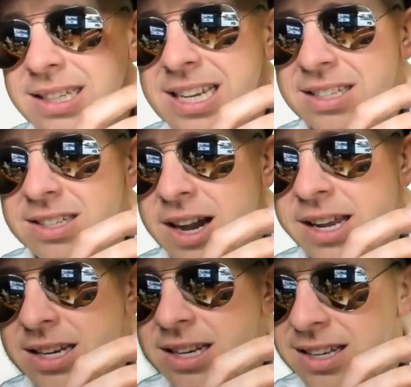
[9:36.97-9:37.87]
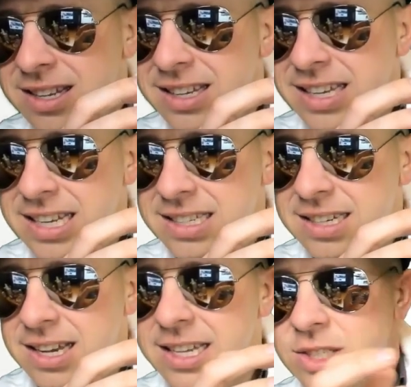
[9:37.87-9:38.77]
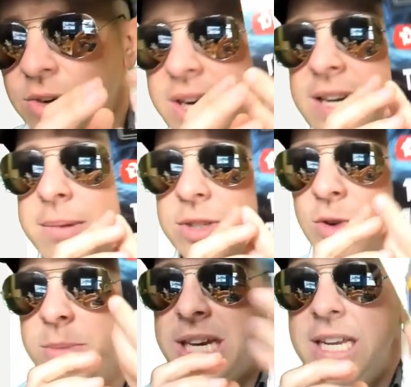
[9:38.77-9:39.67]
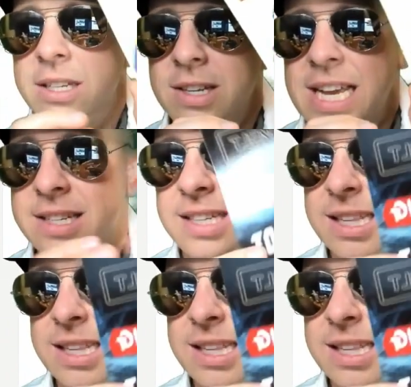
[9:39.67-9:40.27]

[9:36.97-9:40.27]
It's not. It's green. It's chroma keyed, so you can't see it.